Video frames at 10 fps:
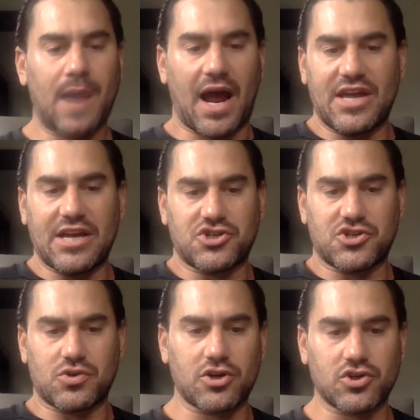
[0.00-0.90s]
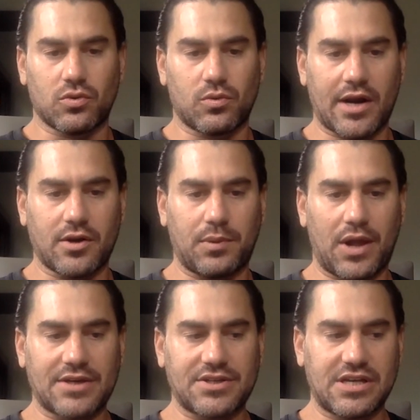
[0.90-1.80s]
I think structural
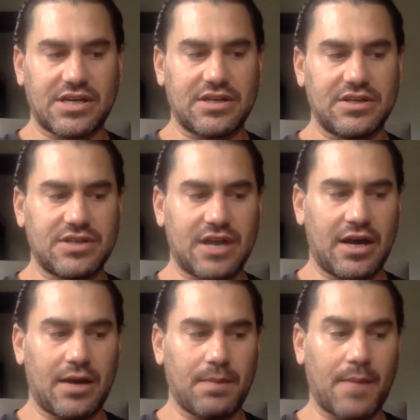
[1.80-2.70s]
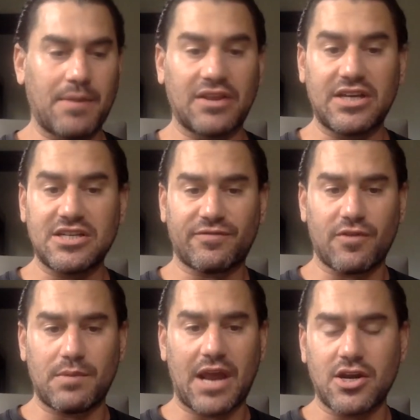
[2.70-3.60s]
rhinoplasty is, at least for
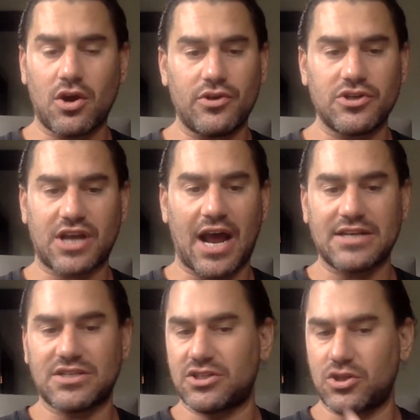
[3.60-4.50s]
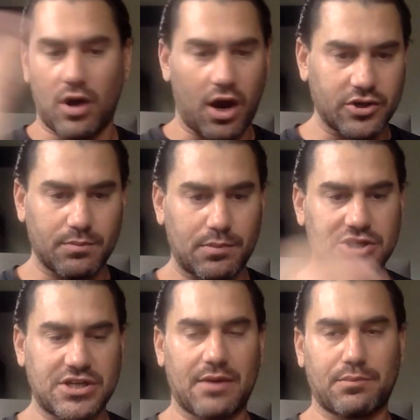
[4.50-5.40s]
me, I know there's guys that do
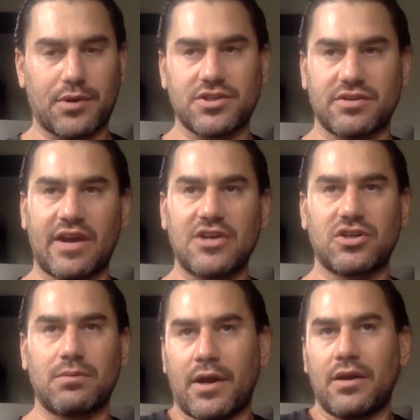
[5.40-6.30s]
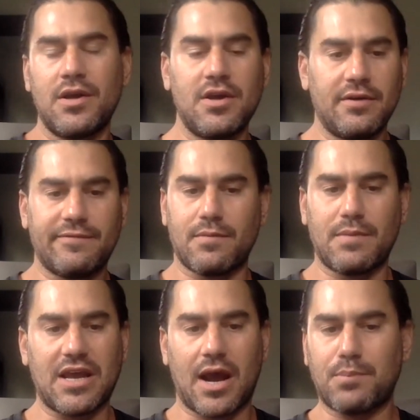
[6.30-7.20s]
100% preservation, but for
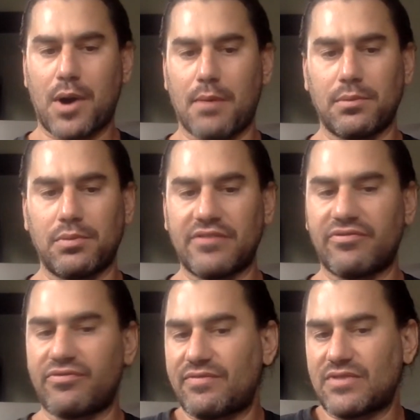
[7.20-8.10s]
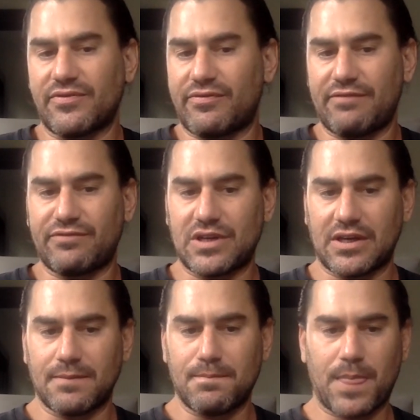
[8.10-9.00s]
me, I'm probably
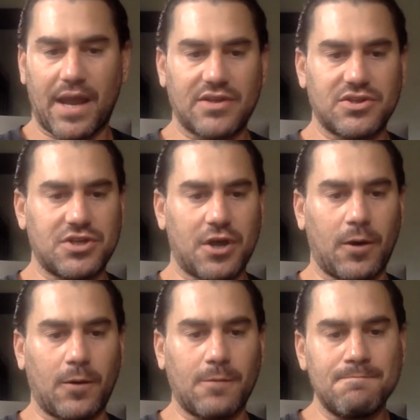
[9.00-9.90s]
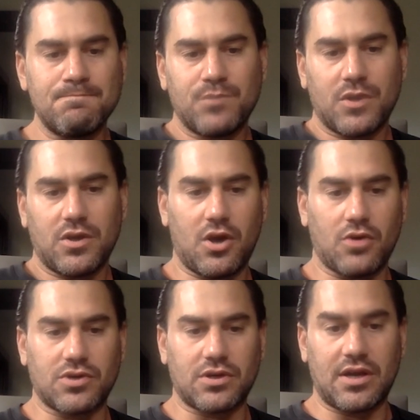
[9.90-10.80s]
50-50. And so,
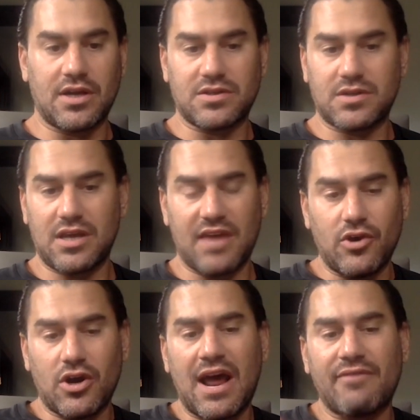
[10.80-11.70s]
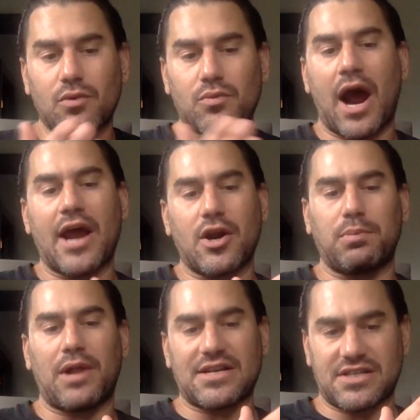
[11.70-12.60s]
if you're going to have a
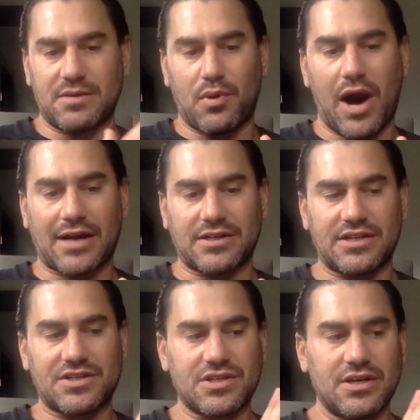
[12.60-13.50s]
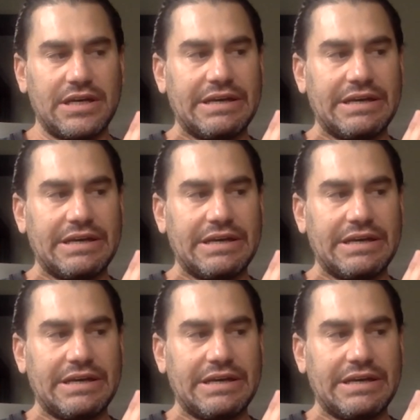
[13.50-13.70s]
rhinoplasty practice,